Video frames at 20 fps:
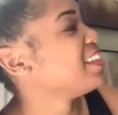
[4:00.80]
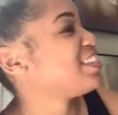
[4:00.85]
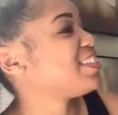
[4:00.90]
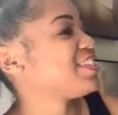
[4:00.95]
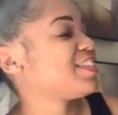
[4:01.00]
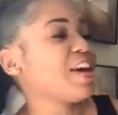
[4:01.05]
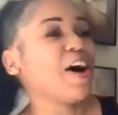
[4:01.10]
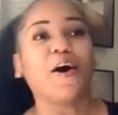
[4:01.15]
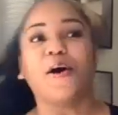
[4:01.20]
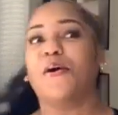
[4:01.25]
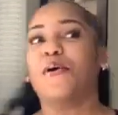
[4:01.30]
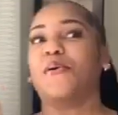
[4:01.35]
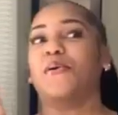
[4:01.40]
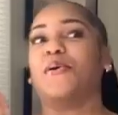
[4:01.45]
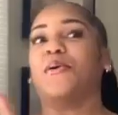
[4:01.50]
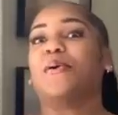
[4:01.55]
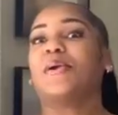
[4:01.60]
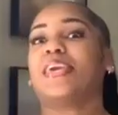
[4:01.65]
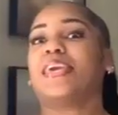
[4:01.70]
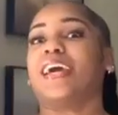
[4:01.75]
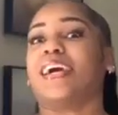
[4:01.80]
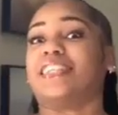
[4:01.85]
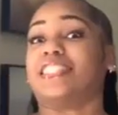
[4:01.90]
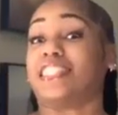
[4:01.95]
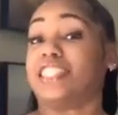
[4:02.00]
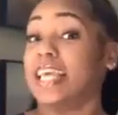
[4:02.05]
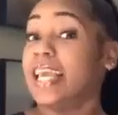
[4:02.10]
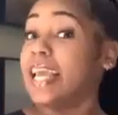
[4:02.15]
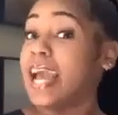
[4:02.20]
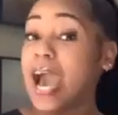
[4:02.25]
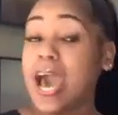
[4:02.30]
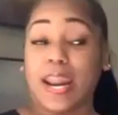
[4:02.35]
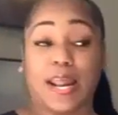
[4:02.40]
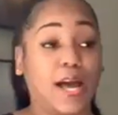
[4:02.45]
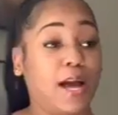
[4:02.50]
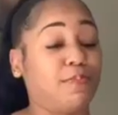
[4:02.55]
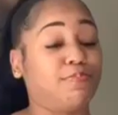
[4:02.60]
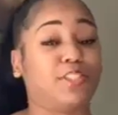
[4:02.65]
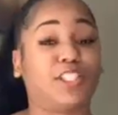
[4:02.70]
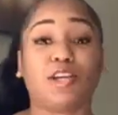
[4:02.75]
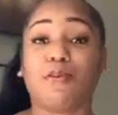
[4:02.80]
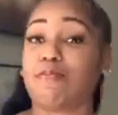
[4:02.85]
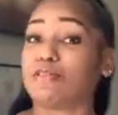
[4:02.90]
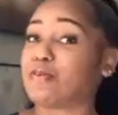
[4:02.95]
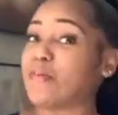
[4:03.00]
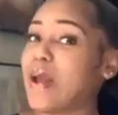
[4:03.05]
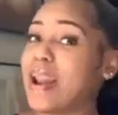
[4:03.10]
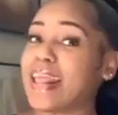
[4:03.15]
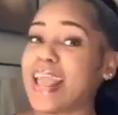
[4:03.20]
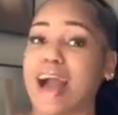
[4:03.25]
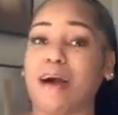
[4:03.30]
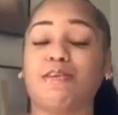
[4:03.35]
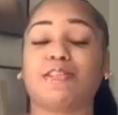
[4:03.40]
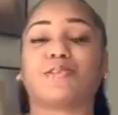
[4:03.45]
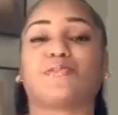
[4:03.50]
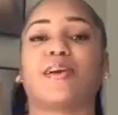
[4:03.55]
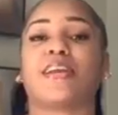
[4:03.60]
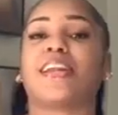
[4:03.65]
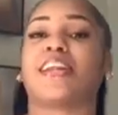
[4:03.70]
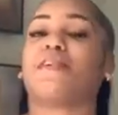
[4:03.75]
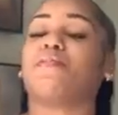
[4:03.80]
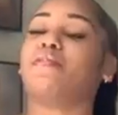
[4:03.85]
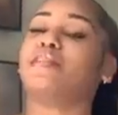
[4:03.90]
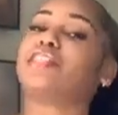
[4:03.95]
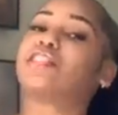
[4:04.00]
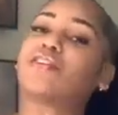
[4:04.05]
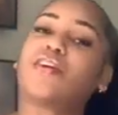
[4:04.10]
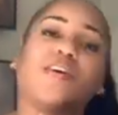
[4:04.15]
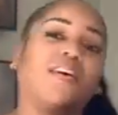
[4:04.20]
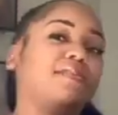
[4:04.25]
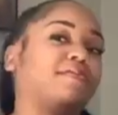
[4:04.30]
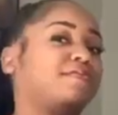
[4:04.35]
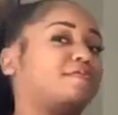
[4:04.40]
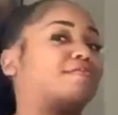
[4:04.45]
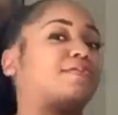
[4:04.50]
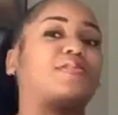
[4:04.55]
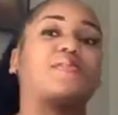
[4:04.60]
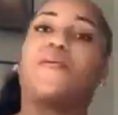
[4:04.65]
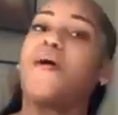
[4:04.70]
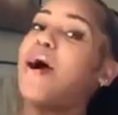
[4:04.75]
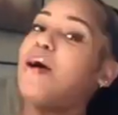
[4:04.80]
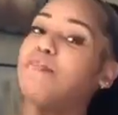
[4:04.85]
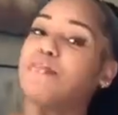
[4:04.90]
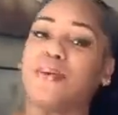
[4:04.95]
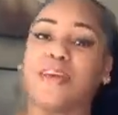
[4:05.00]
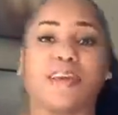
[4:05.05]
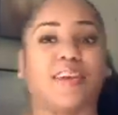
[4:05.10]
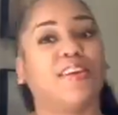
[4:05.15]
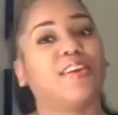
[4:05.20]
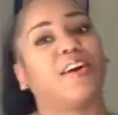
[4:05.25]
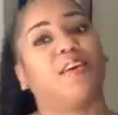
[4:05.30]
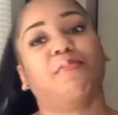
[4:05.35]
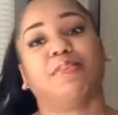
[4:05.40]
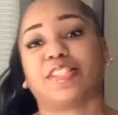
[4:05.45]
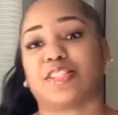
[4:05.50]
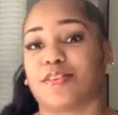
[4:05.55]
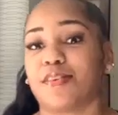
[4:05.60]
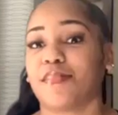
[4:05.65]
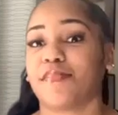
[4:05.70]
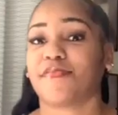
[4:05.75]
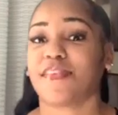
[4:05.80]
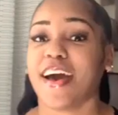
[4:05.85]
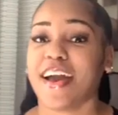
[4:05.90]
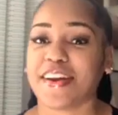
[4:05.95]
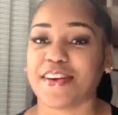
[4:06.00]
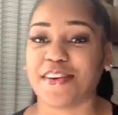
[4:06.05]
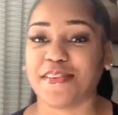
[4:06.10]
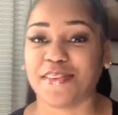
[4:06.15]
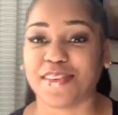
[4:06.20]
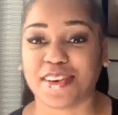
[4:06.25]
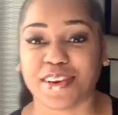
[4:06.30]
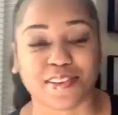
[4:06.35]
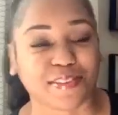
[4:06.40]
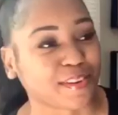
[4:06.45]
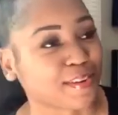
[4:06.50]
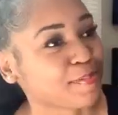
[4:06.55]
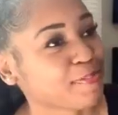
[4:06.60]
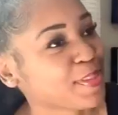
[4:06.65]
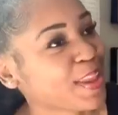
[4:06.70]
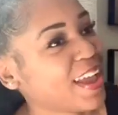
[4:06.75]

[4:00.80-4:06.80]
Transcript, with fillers: So, yeah, she got up. She was ready. I was ready. And we start squabbling. You know, we start fighting or whatever.